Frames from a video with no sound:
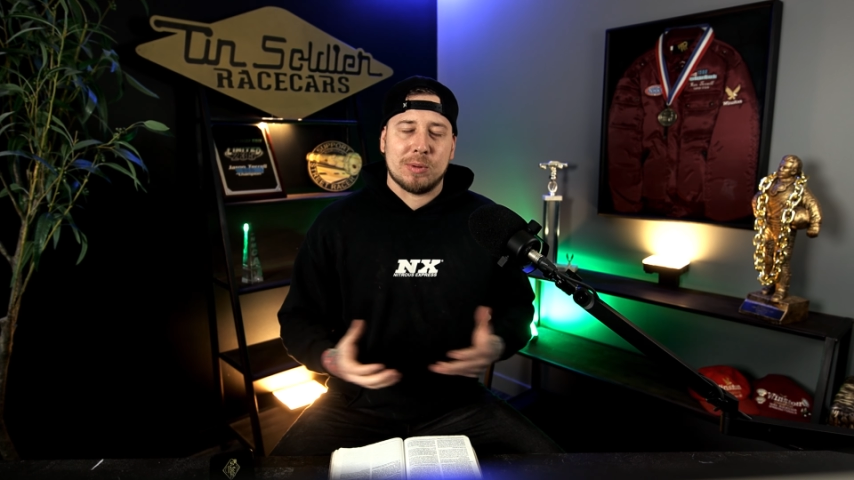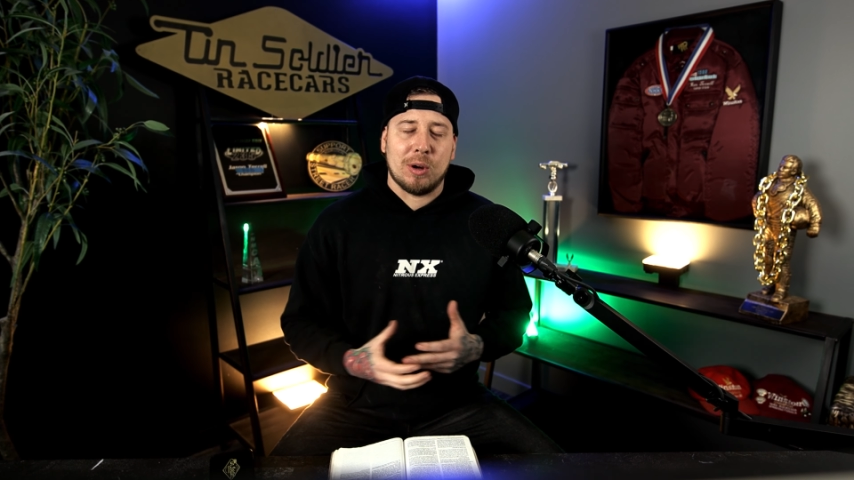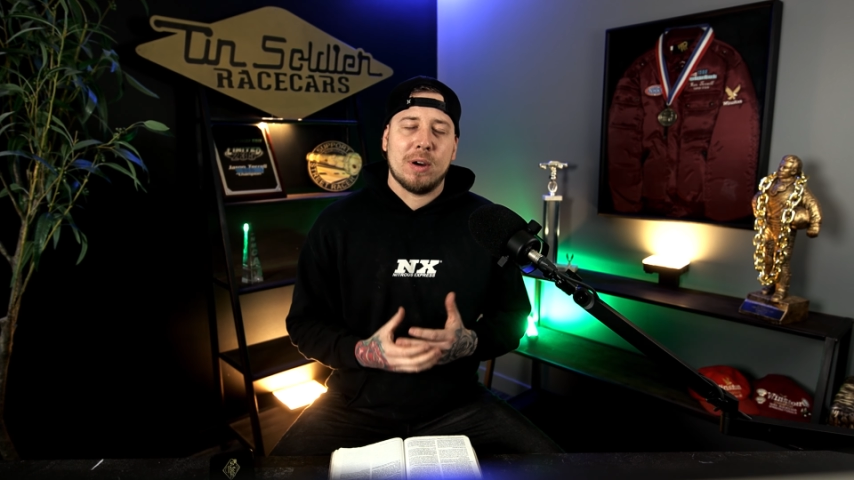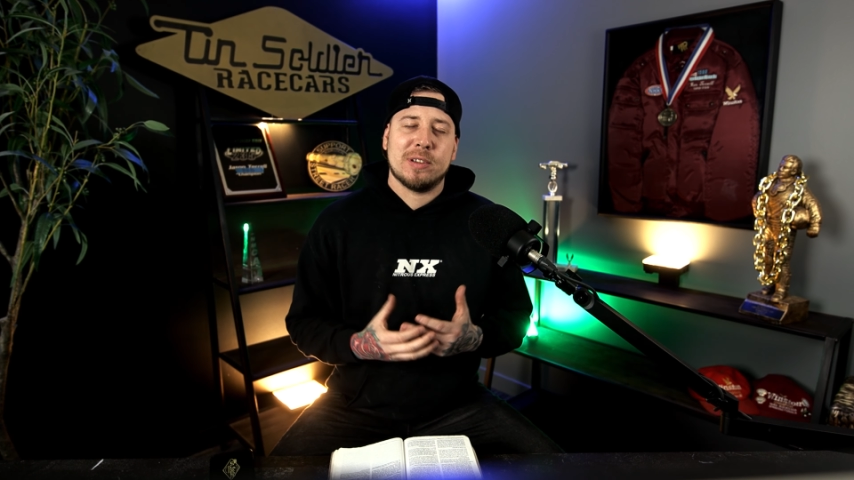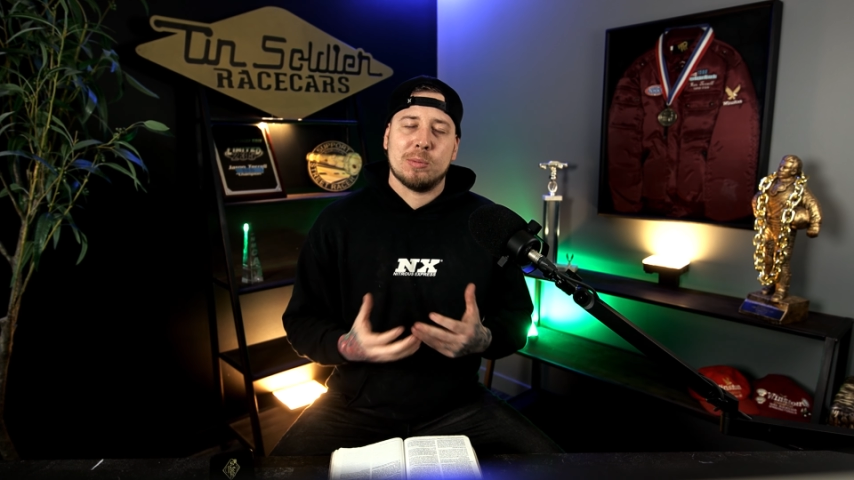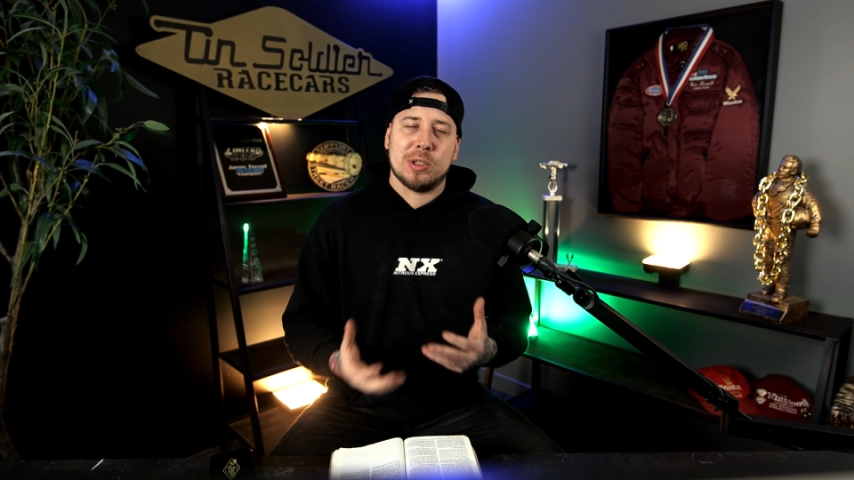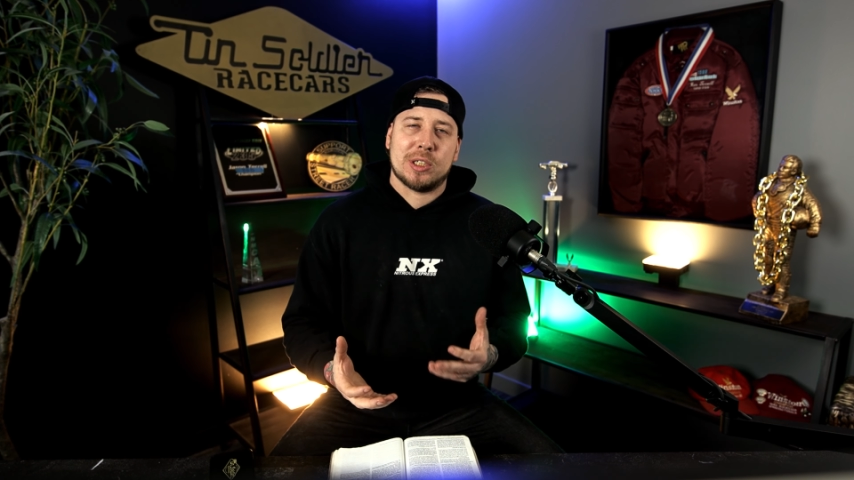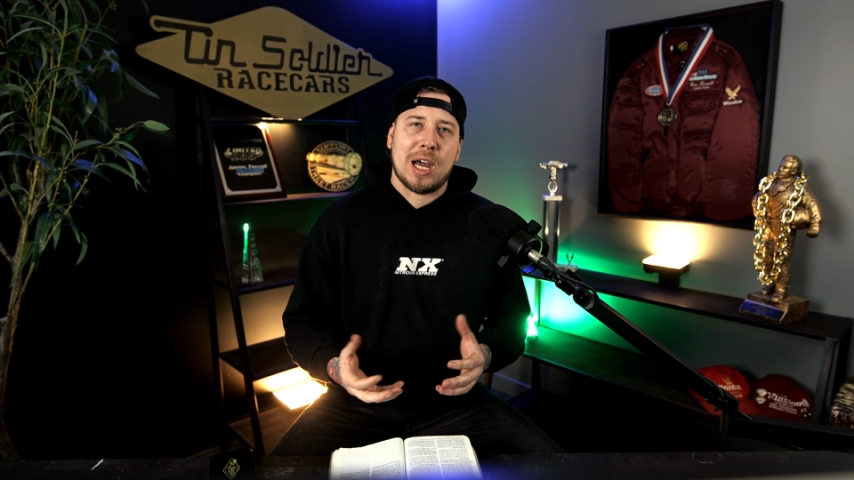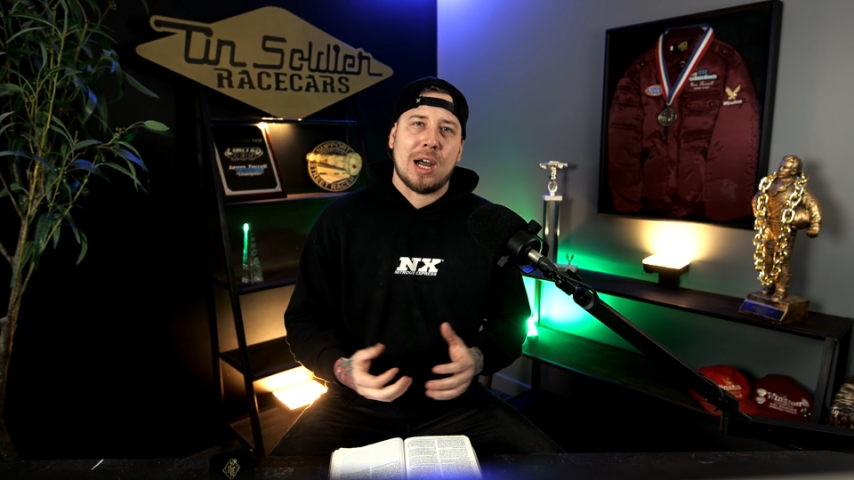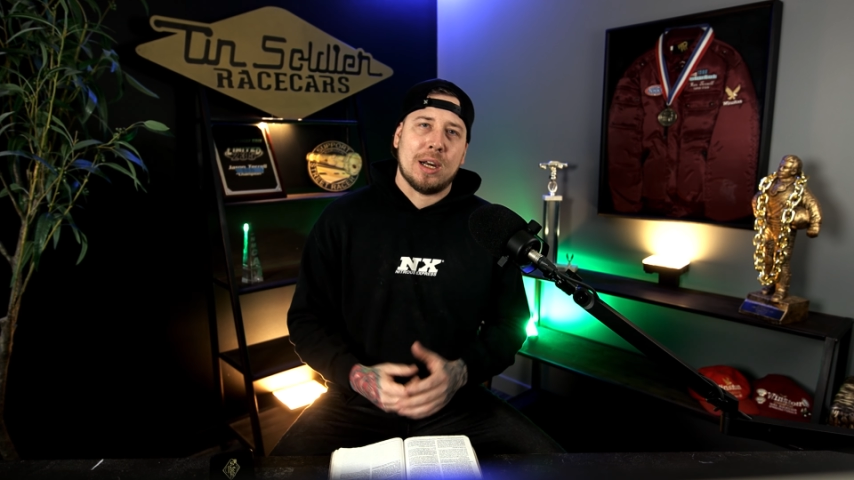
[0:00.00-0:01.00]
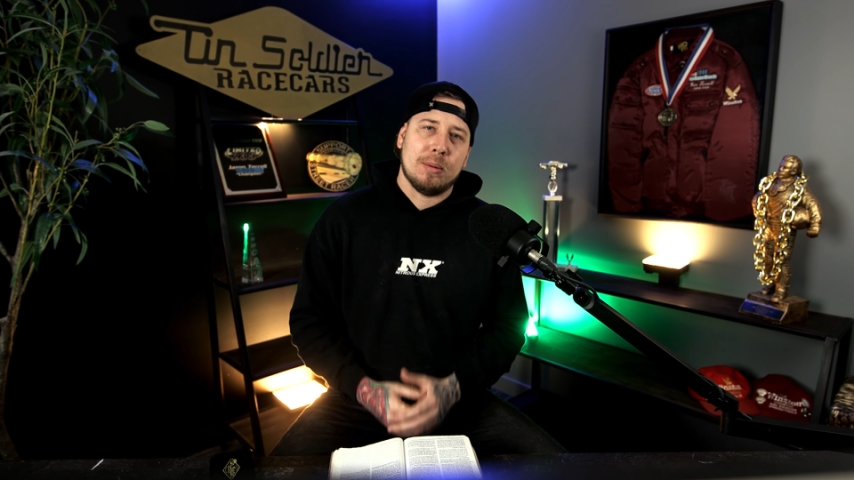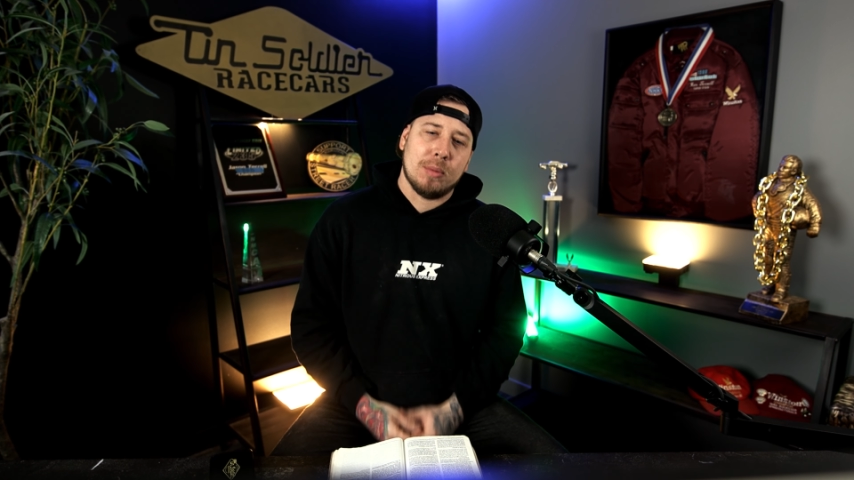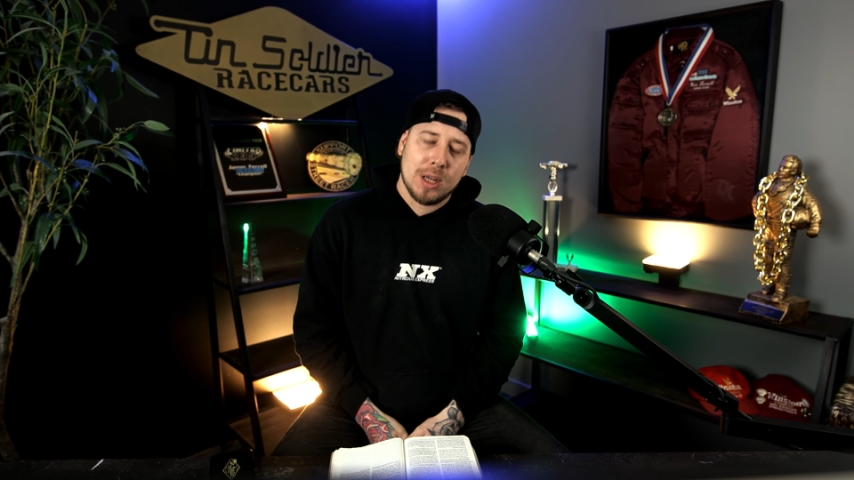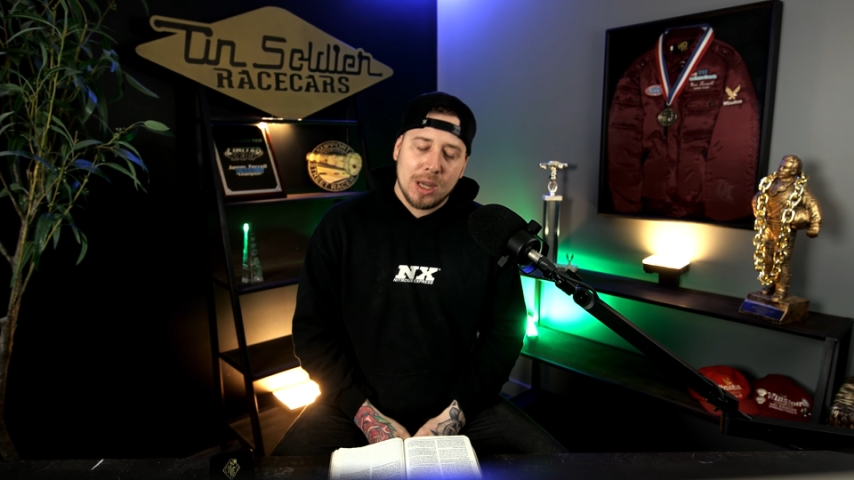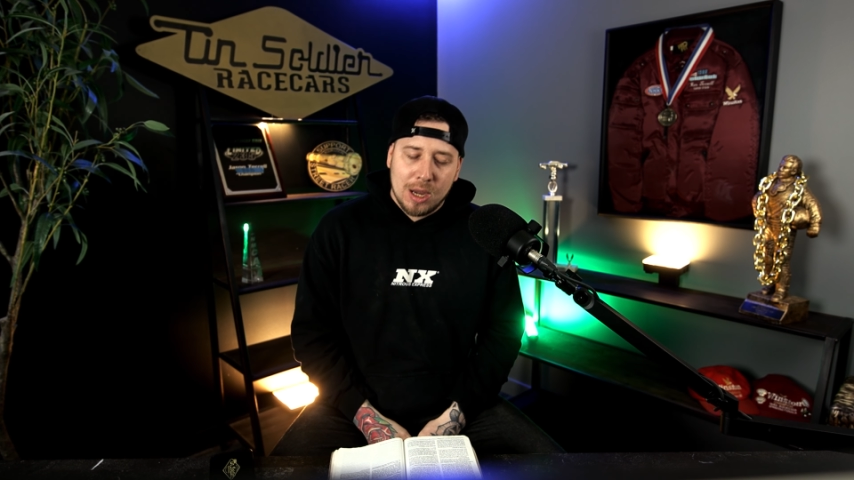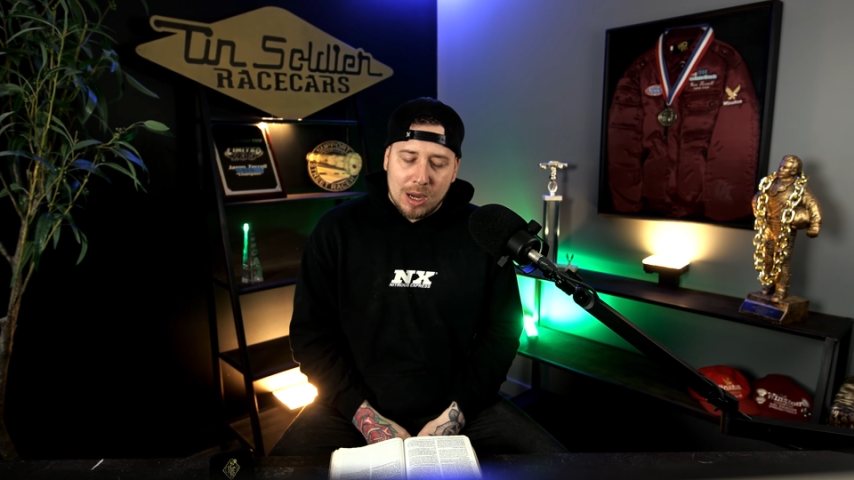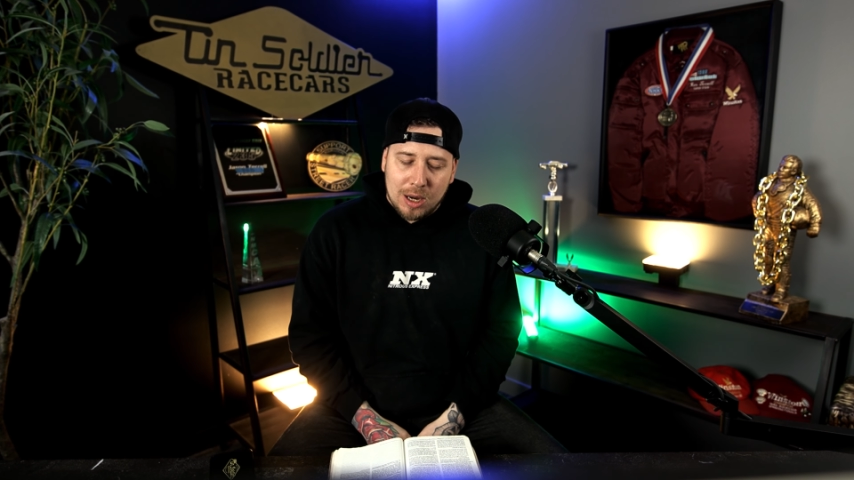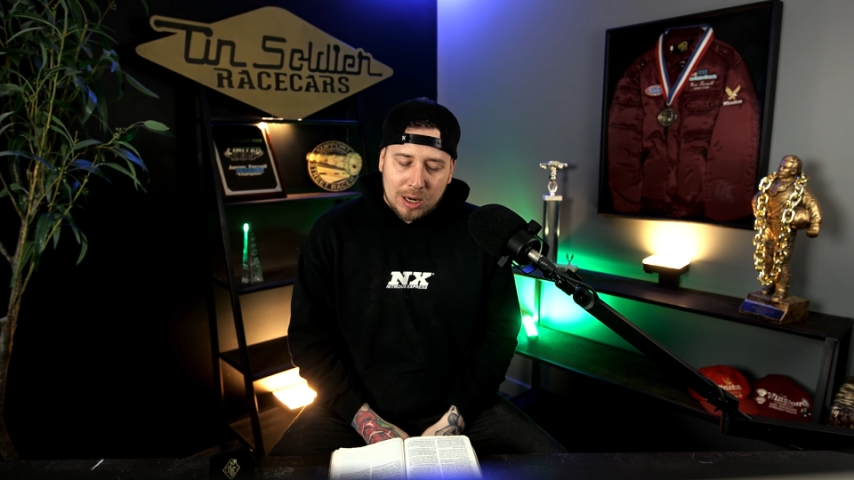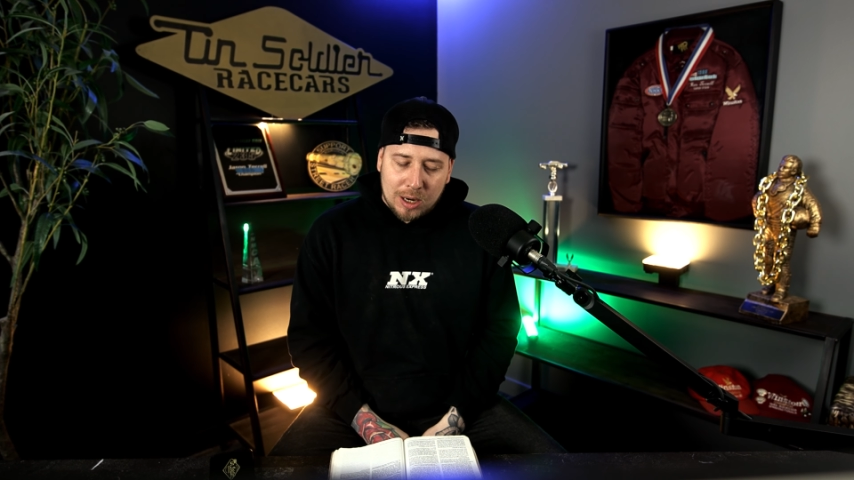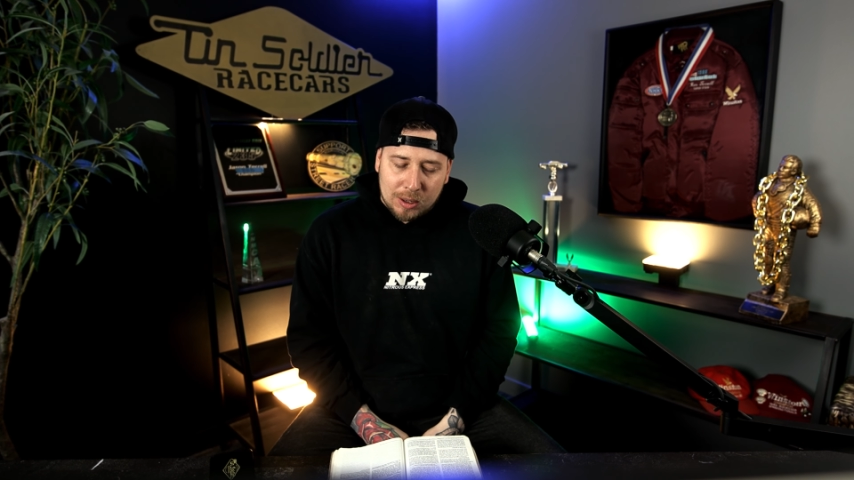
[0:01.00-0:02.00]
We only have so much time.
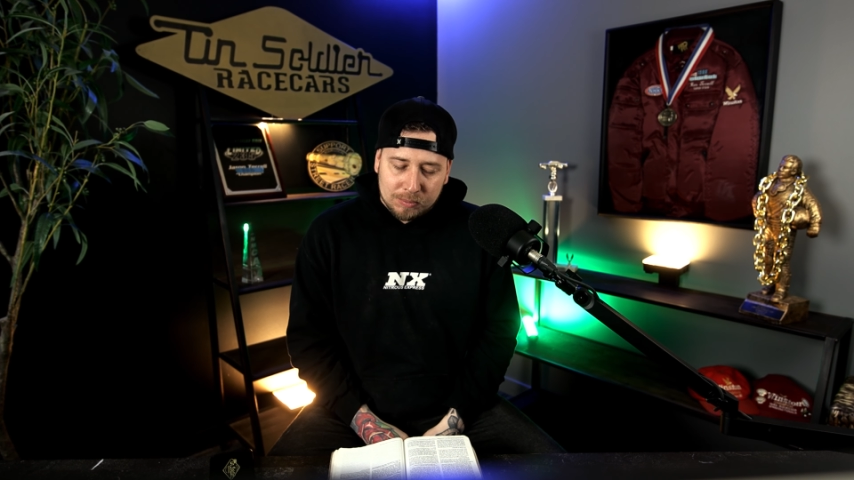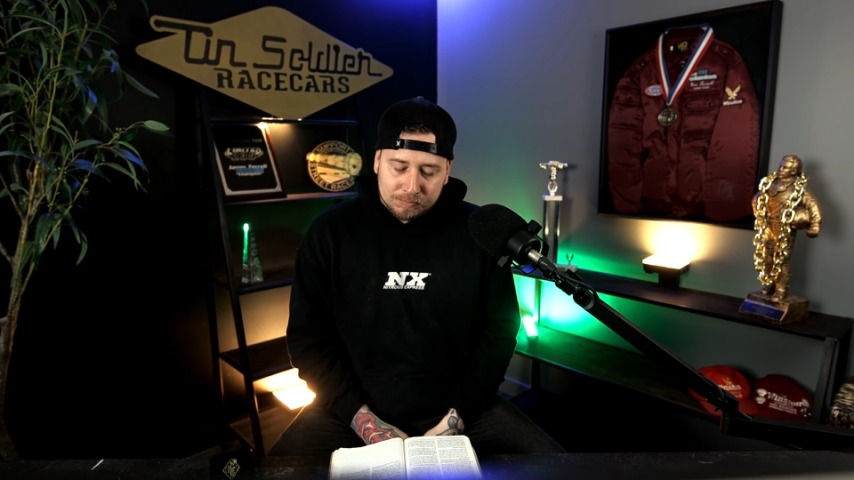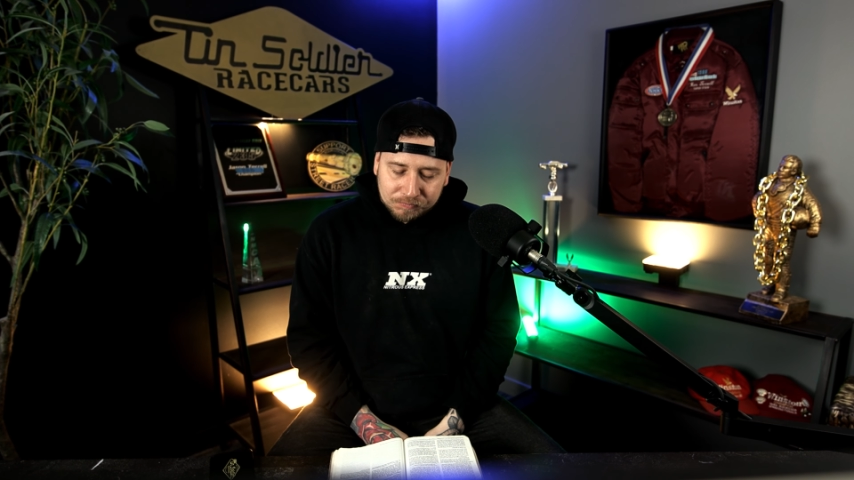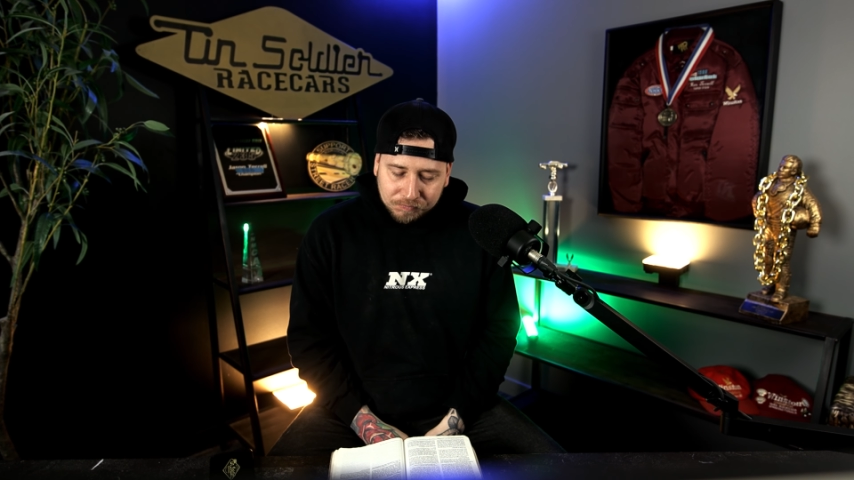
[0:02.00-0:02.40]
And